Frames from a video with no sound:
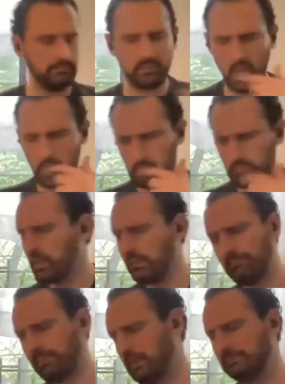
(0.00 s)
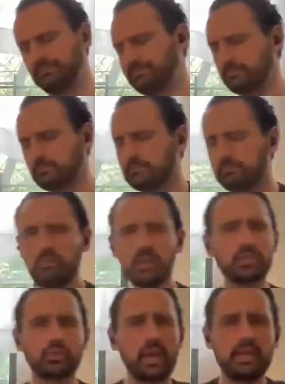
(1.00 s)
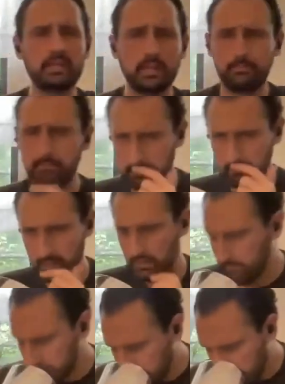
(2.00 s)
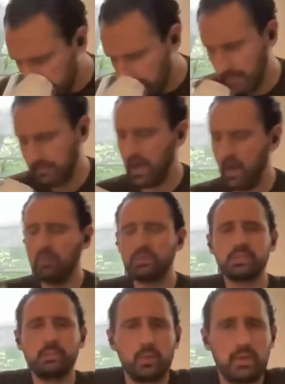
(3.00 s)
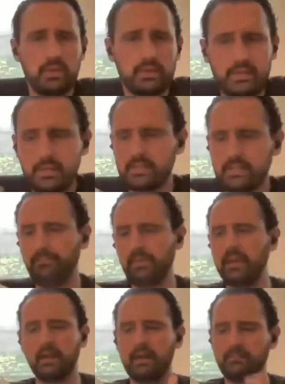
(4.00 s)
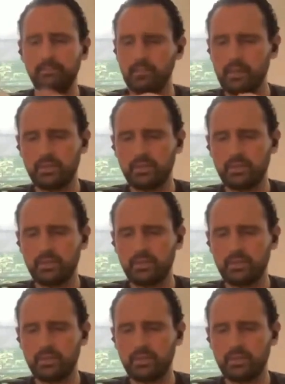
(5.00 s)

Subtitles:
It's crazy how smoky this is. I